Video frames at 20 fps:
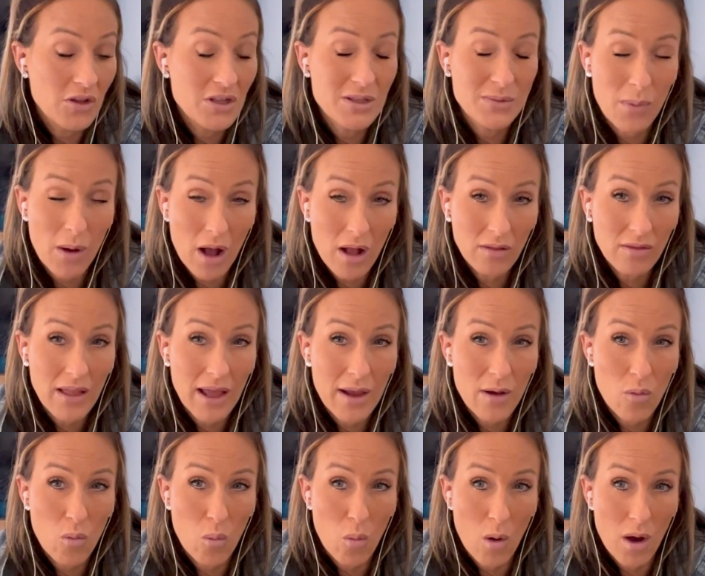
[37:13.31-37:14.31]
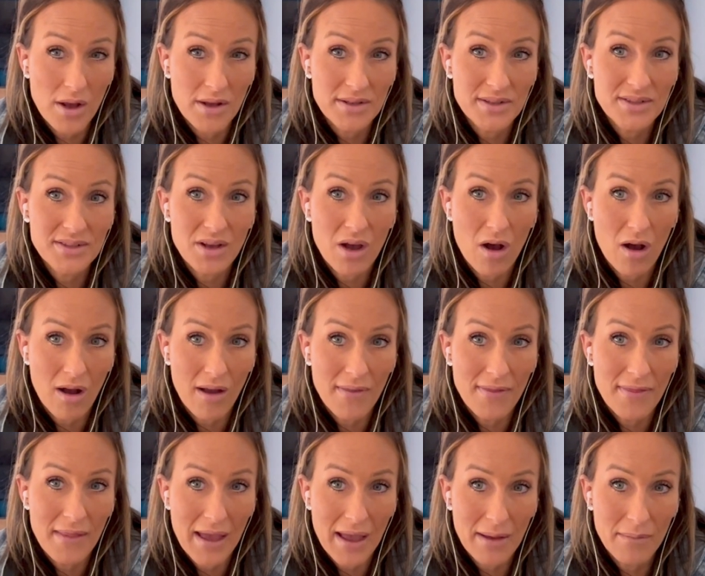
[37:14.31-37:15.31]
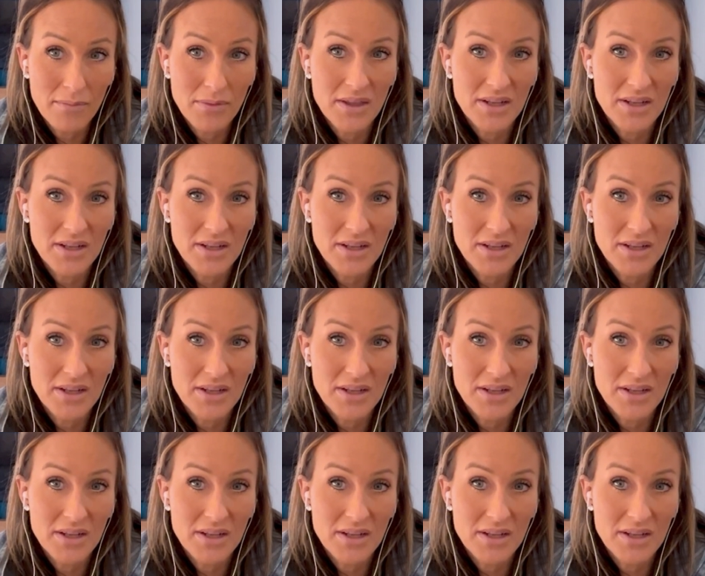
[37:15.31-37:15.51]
spotlight was on them,